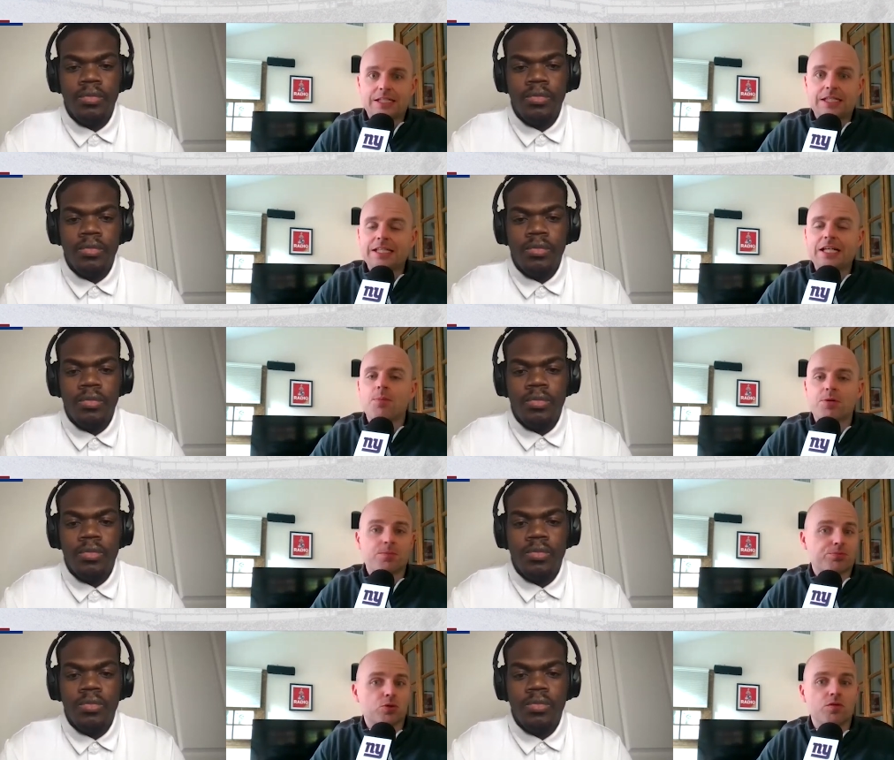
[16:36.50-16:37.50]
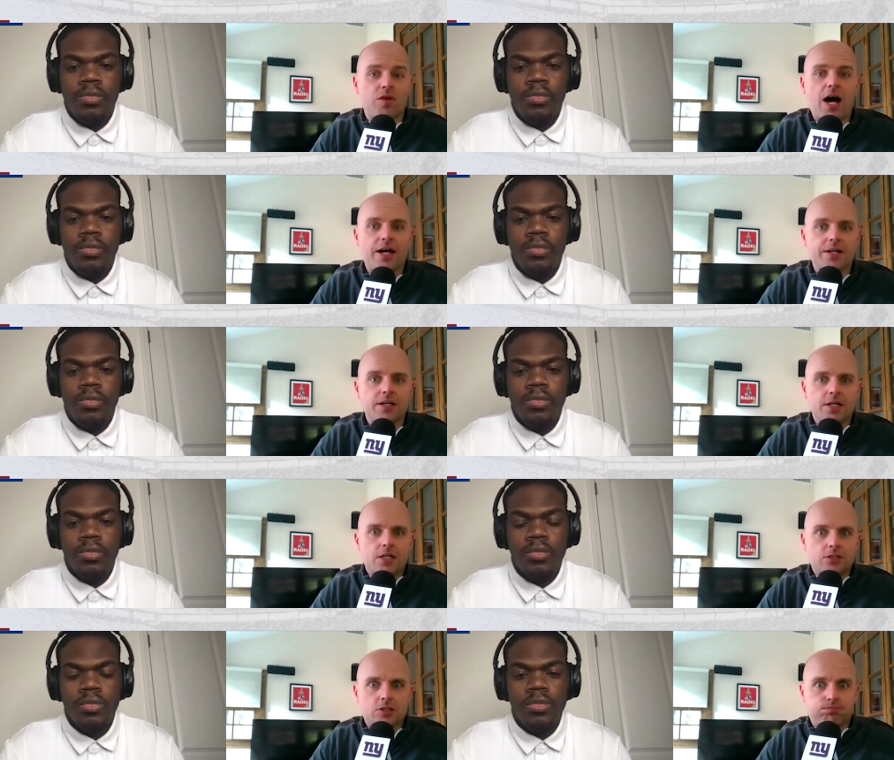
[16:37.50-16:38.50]
Speaker 1: to clean up and improve on
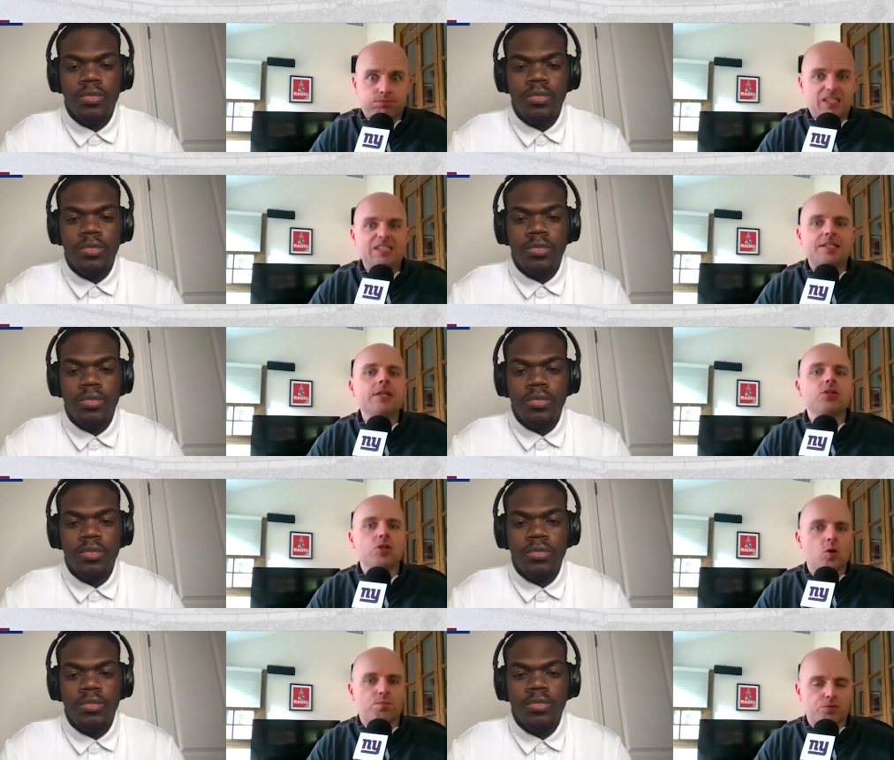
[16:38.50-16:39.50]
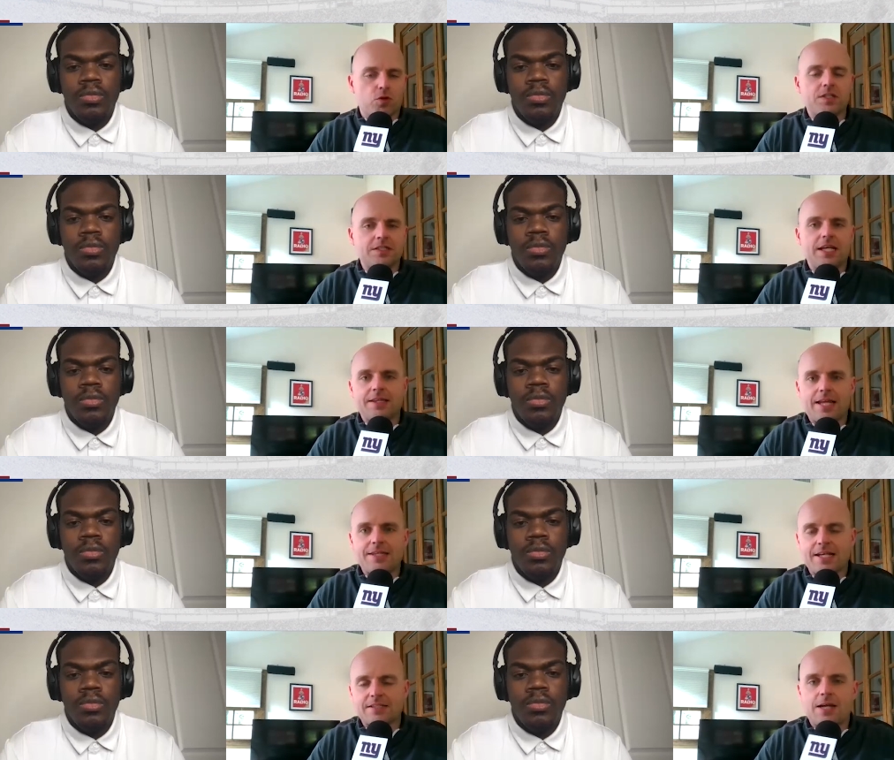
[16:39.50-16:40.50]
to continue to improve to take that
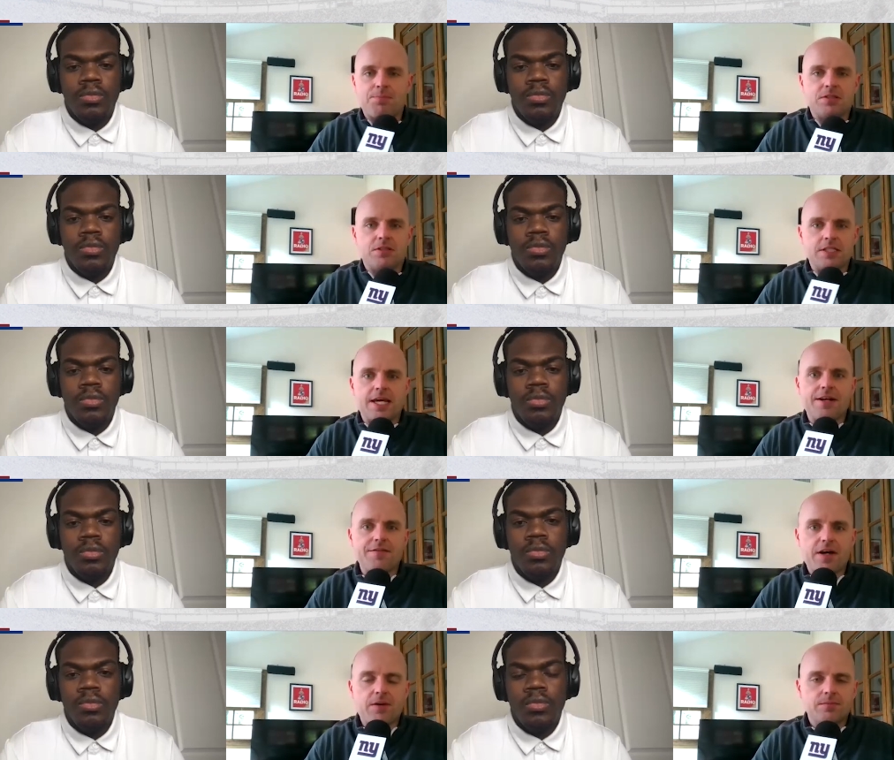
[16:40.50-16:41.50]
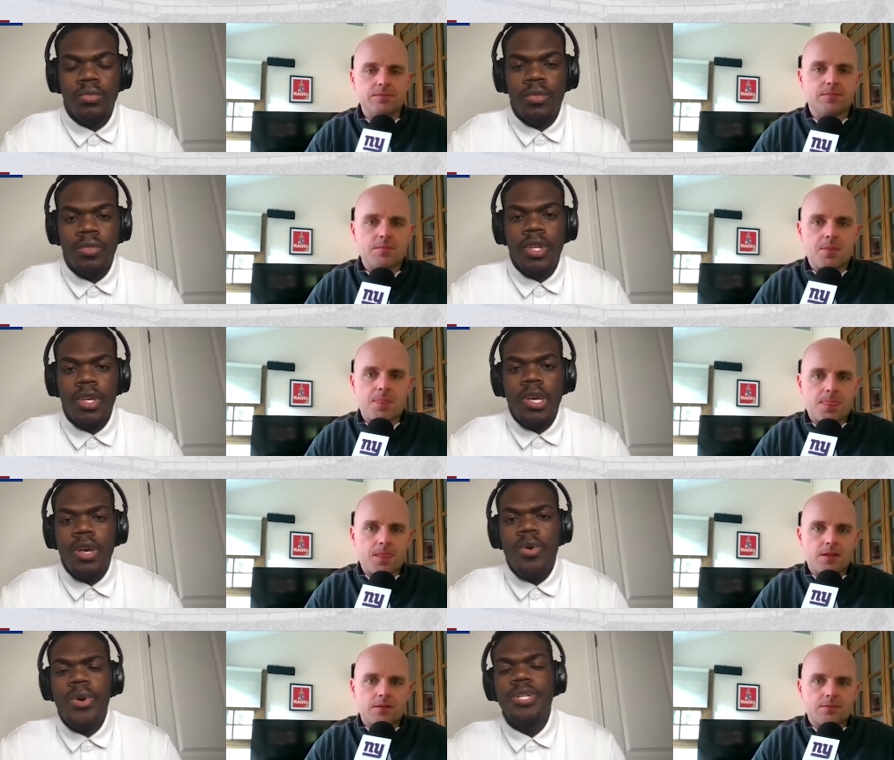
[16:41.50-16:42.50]
next step into the NFL?
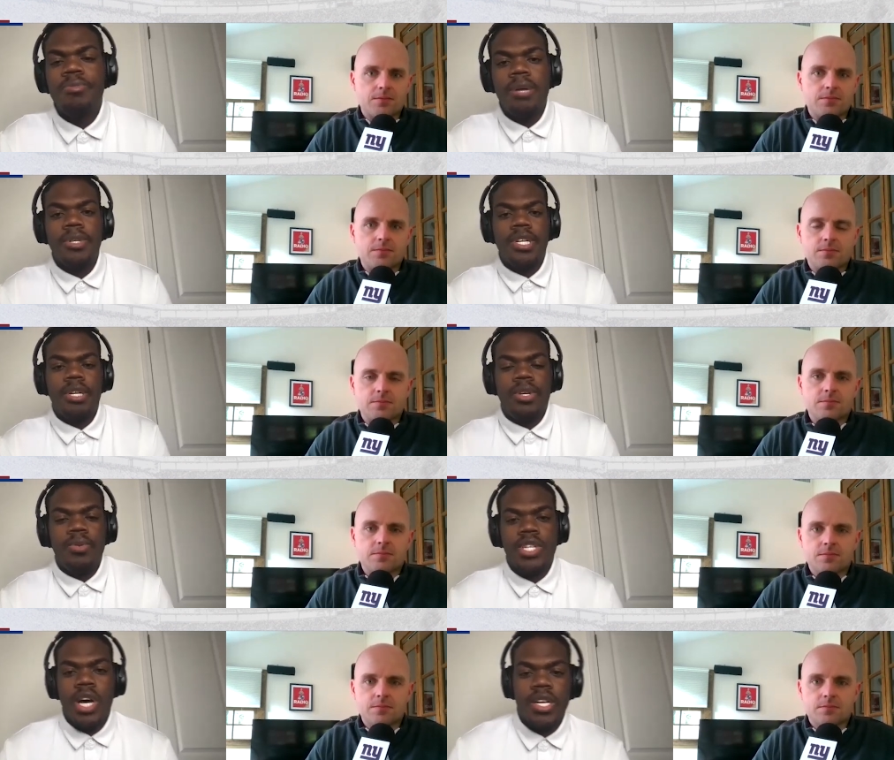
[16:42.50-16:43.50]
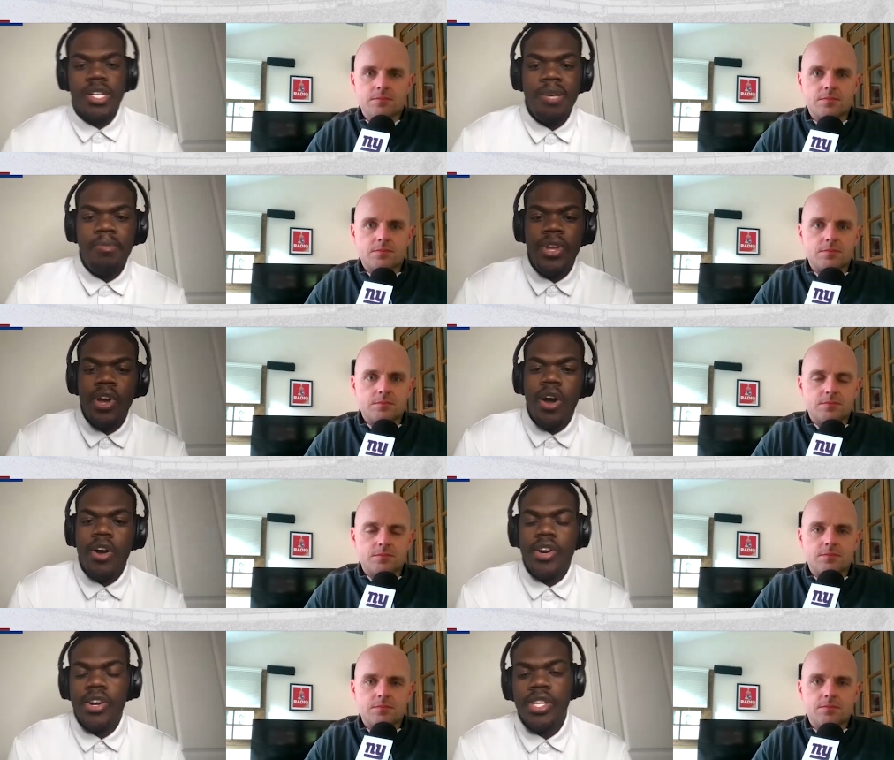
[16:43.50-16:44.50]
Speaker 2: Well, he's probably going to be what's called a DPR
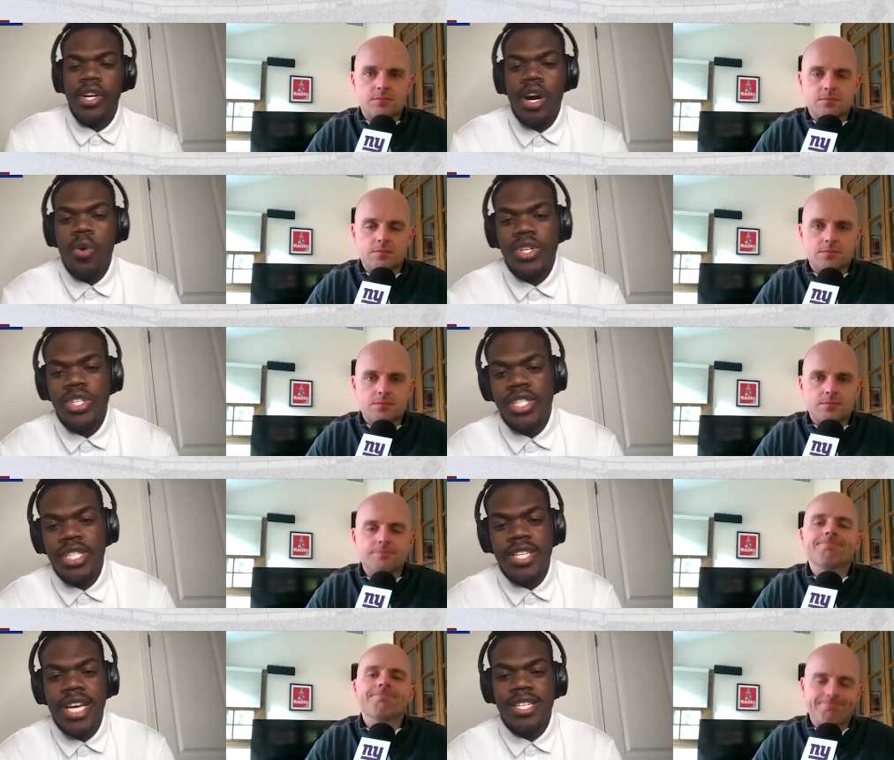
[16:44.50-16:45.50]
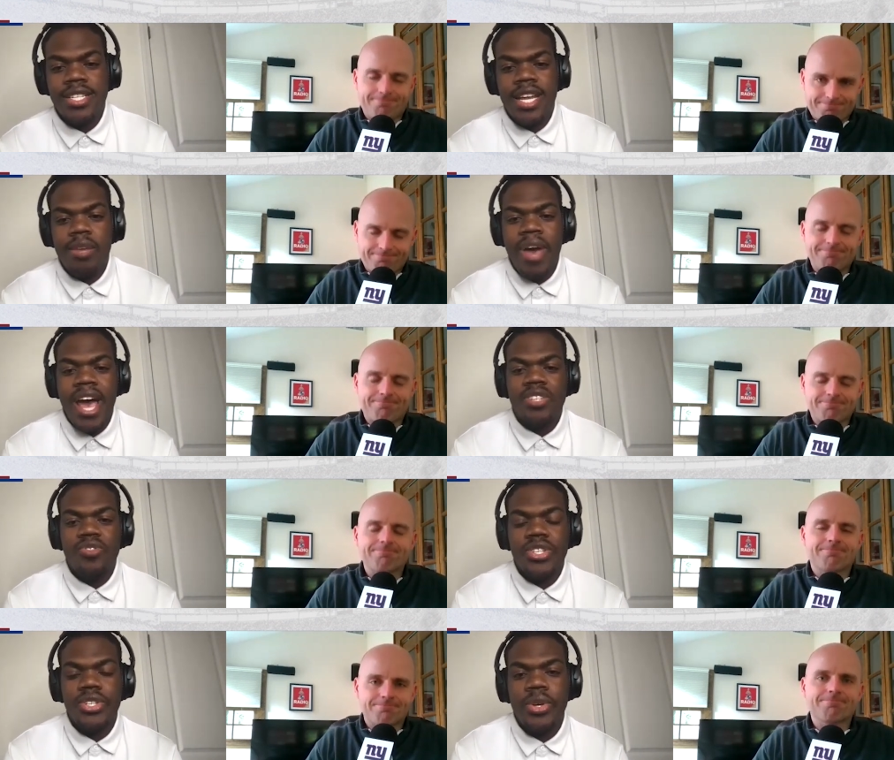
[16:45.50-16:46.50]
early on, which is just a designated pass
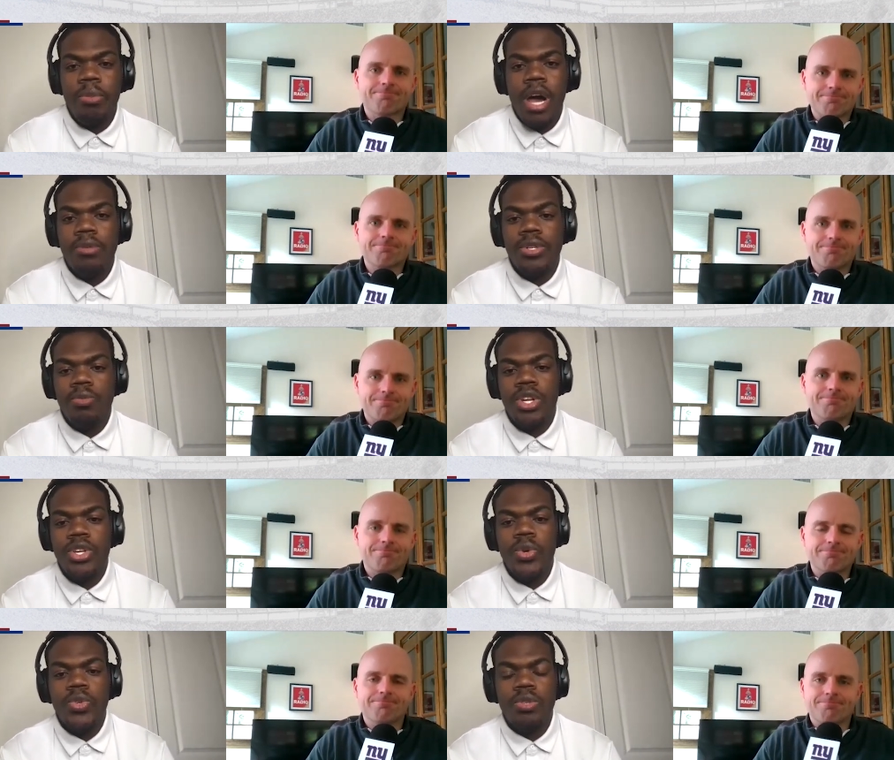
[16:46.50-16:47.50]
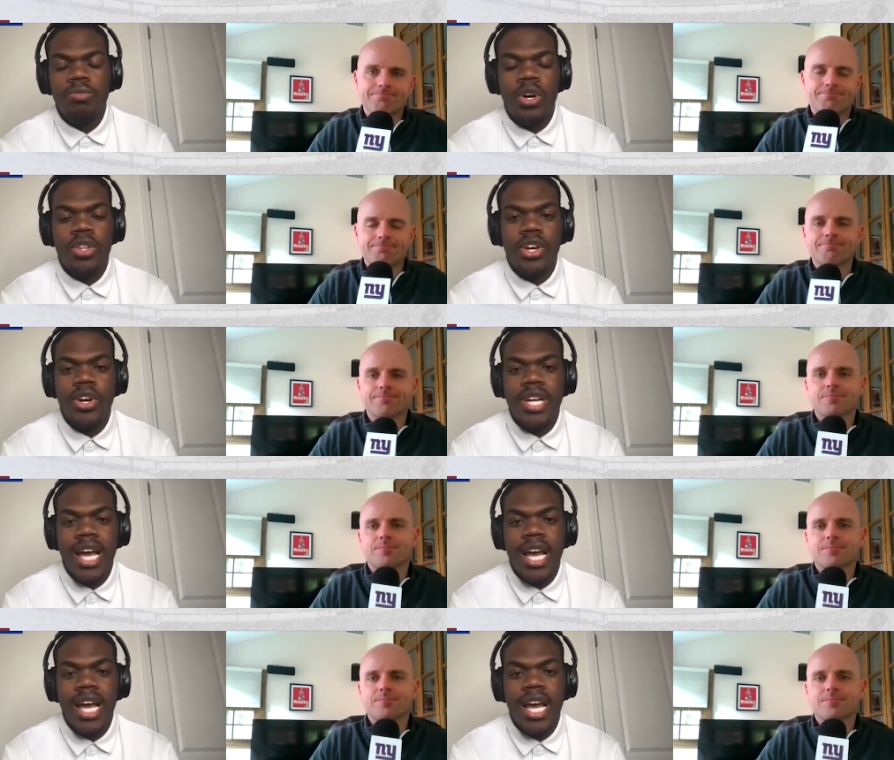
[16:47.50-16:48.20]
rusher. You probably just want to use him on third